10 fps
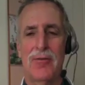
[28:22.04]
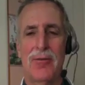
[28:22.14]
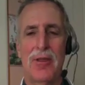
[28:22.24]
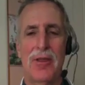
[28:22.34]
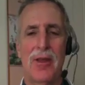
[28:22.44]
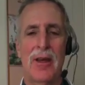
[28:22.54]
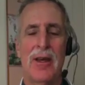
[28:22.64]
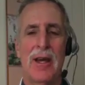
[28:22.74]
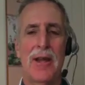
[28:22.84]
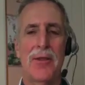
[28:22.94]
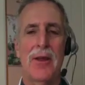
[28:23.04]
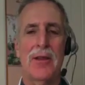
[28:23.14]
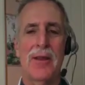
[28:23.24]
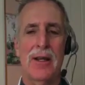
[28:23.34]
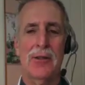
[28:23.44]
versus everything.
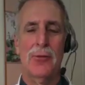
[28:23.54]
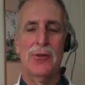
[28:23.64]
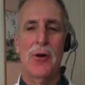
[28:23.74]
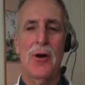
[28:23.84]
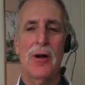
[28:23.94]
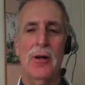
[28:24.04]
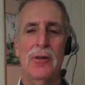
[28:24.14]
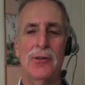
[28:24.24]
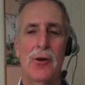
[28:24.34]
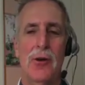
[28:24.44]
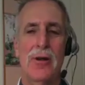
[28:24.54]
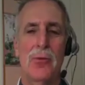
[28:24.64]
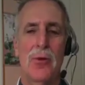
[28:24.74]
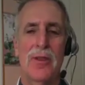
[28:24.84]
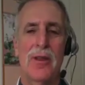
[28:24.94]
And the the actual talk
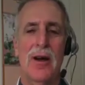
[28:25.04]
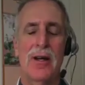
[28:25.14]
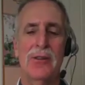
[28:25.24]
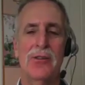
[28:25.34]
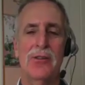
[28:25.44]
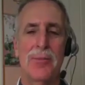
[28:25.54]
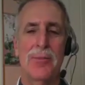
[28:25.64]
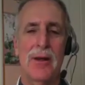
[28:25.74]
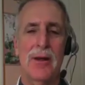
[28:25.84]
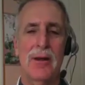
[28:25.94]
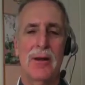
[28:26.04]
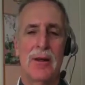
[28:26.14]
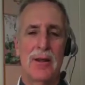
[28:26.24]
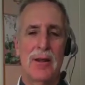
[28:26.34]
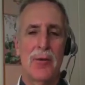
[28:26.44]
started with the concept
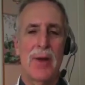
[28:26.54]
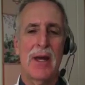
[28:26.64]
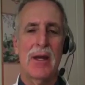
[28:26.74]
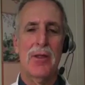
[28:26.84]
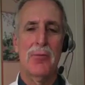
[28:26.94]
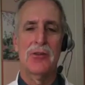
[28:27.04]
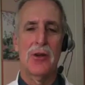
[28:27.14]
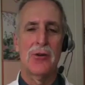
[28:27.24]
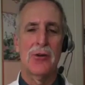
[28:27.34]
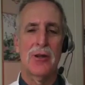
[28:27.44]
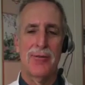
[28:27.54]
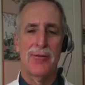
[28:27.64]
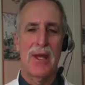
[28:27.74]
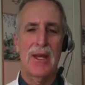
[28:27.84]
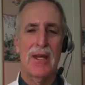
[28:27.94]
that the omega threes
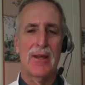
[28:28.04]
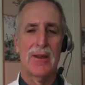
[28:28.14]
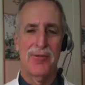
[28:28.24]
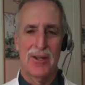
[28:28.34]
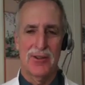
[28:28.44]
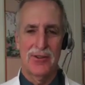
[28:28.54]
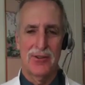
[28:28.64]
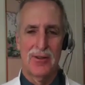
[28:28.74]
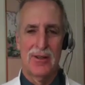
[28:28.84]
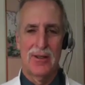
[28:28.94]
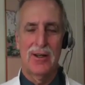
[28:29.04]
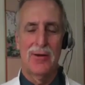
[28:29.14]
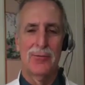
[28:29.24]
don't come from any of the fish.